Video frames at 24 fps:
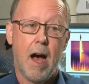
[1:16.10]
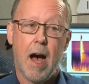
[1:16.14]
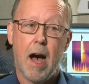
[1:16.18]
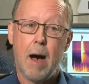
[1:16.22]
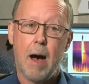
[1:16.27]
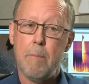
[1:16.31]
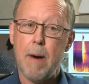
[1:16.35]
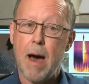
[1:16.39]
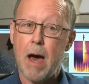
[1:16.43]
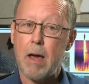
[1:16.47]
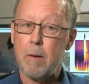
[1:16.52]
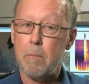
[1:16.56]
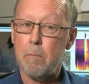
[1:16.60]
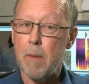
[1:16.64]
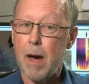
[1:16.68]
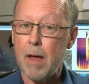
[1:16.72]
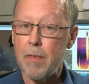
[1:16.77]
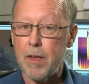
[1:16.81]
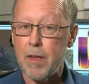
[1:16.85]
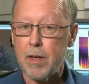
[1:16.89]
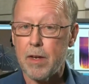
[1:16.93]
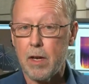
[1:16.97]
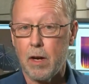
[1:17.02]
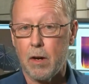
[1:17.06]
About a
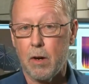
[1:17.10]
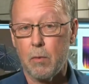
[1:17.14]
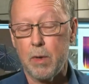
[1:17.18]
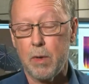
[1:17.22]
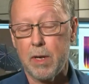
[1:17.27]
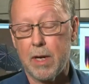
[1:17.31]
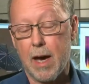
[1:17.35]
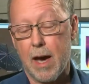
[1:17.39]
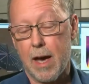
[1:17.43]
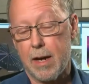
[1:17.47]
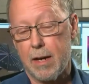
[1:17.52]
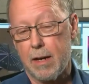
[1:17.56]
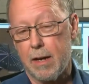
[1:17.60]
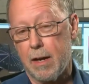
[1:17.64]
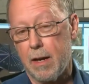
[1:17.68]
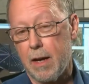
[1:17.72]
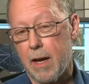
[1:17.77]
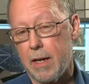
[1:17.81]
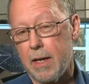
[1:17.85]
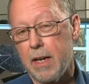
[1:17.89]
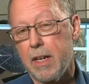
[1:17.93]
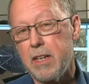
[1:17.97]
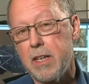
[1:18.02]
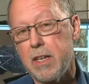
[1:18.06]
month ago, we got a,
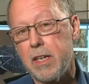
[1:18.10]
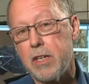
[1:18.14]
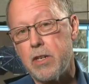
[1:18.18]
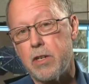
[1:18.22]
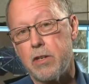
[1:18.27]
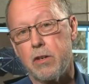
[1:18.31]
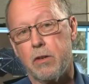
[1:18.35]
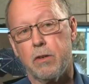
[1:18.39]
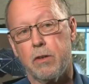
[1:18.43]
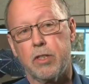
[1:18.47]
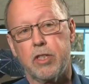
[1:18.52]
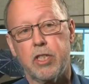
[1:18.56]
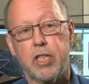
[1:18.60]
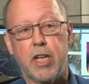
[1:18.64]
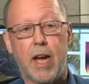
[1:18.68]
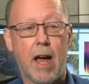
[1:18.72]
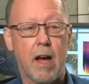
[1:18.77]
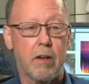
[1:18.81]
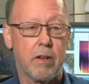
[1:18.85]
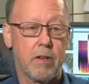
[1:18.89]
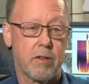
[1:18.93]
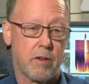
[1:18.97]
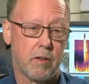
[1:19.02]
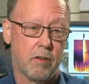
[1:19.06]
an additional
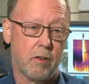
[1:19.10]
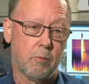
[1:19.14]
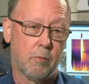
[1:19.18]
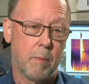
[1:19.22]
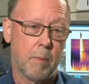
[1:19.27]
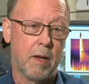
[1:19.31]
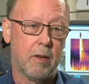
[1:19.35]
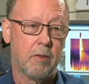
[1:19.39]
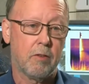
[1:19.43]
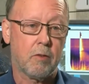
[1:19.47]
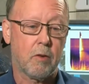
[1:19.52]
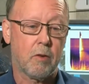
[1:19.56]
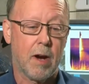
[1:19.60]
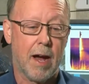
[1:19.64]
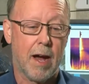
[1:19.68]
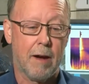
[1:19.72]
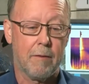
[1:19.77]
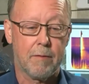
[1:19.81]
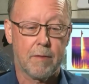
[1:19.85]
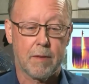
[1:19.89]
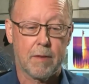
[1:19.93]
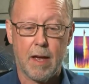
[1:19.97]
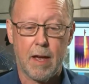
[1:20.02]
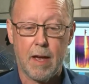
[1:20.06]
challenge to the
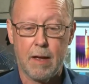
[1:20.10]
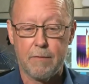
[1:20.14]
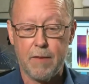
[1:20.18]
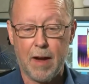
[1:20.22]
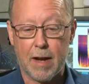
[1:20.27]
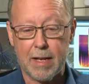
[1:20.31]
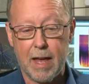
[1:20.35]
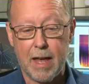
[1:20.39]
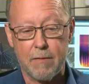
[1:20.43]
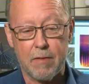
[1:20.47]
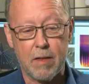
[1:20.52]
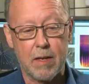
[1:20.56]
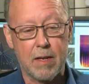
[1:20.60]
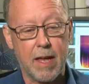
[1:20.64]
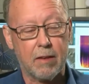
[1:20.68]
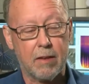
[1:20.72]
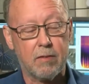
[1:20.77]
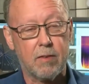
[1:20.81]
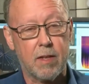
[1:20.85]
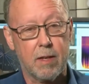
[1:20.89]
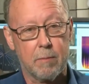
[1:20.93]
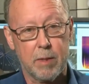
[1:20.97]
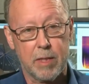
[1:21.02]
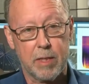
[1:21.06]
spacecraft. If I could have the
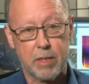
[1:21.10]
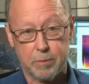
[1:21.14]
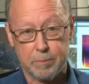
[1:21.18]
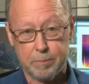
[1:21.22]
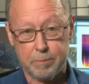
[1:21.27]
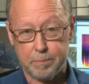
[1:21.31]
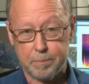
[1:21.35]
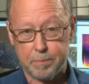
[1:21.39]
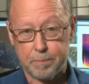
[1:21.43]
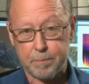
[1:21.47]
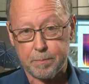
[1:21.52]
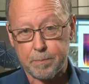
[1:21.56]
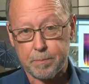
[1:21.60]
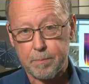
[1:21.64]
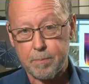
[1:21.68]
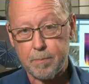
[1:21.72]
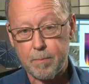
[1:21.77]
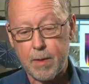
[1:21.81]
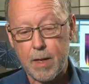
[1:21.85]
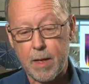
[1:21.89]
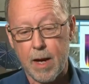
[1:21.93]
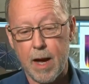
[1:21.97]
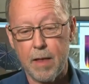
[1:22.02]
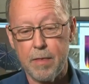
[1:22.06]
next image,
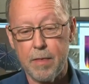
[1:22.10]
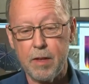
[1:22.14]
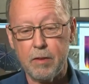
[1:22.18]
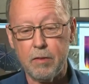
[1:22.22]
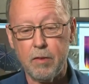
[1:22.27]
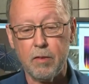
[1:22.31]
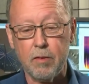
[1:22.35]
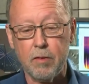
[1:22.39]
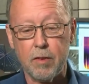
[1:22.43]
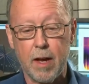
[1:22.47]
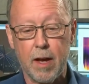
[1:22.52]
this is